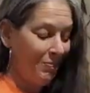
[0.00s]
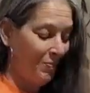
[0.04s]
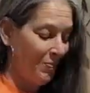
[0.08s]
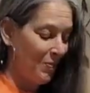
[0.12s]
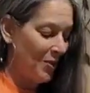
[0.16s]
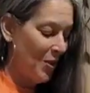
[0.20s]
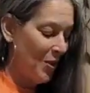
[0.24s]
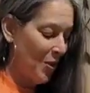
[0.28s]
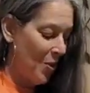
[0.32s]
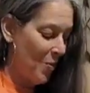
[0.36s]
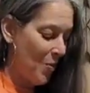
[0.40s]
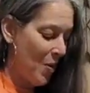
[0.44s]

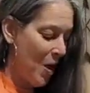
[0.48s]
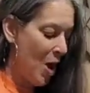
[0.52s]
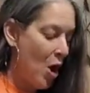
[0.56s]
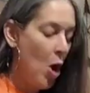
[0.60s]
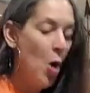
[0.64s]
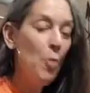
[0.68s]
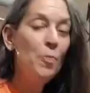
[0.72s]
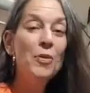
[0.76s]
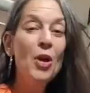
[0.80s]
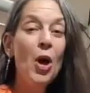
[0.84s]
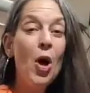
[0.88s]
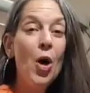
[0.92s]
So I
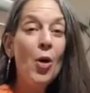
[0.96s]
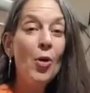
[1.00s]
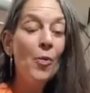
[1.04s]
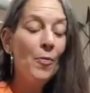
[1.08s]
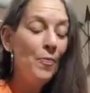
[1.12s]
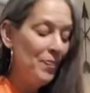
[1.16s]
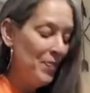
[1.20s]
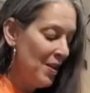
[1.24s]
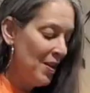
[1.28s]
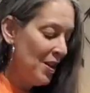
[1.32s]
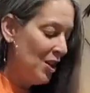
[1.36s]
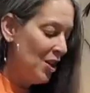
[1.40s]
hope
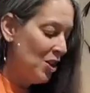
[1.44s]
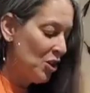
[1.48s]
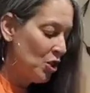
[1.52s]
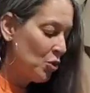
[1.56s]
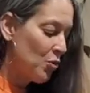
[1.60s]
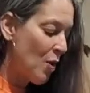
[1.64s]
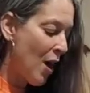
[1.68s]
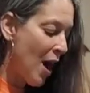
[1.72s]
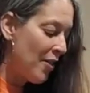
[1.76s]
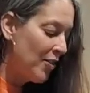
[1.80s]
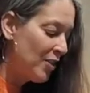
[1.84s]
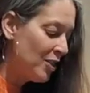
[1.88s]
y'all
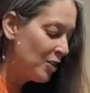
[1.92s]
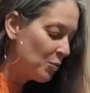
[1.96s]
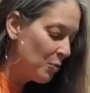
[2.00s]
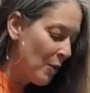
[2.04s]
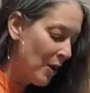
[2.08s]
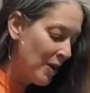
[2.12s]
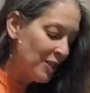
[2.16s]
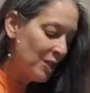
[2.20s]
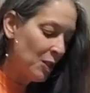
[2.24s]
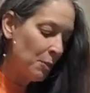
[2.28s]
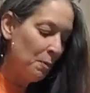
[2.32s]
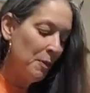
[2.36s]
try this
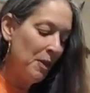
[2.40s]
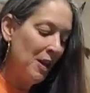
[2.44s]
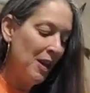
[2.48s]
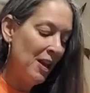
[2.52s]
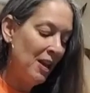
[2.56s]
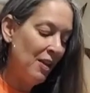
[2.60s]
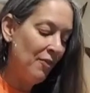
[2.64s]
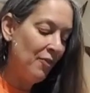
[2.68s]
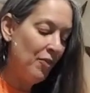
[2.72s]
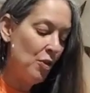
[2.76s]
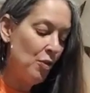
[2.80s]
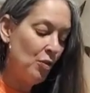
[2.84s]

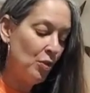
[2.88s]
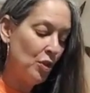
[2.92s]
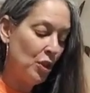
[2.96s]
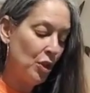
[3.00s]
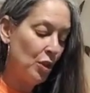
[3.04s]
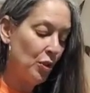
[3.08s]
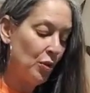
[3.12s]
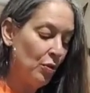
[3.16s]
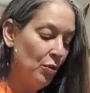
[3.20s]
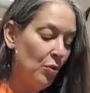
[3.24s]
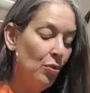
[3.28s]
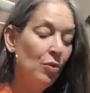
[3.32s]
recipe. If you
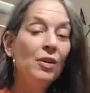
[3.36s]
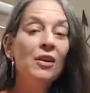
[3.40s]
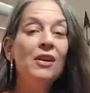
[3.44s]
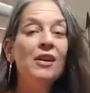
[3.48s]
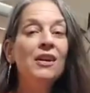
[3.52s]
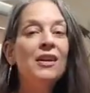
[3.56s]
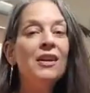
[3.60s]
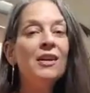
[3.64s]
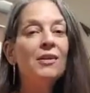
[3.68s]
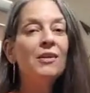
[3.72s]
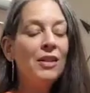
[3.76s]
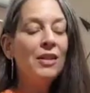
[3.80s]
do,
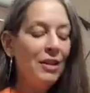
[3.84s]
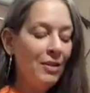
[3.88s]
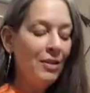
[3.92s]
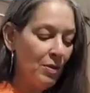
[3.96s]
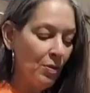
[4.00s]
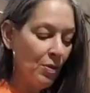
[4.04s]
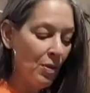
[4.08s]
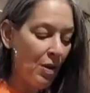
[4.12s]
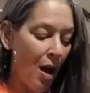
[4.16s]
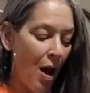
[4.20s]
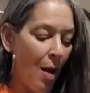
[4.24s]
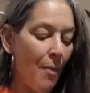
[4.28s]
leave
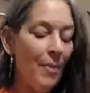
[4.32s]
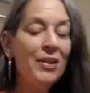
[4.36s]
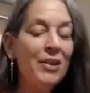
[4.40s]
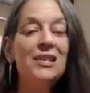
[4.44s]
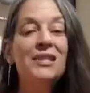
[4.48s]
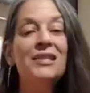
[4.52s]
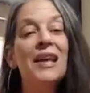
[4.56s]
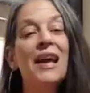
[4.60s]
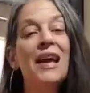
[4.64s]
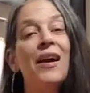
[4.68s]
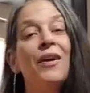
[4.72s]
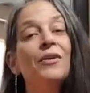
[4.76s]
some
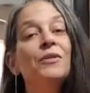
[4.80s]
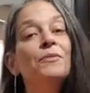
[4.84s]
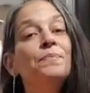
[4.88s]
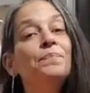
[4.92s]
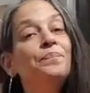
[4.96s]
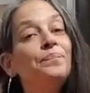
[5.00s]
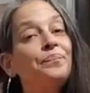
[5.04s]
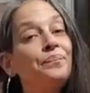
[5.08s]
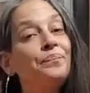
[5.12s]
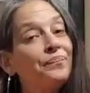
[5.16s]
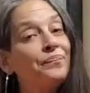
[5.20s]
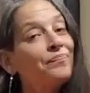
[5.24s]
comments down